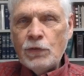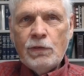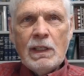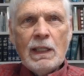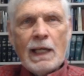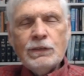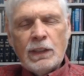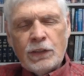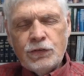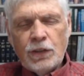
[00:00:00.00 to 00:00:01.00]
you realize
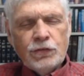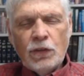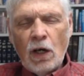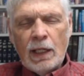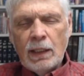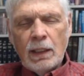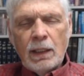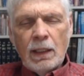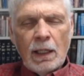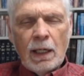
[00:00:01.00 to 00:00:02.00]
that it's just not
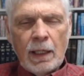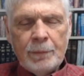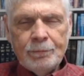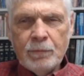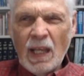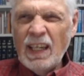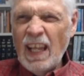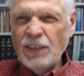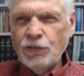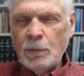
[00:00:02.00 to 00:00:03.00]
an
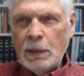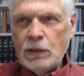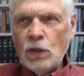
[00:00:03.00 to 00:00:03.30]
estimate.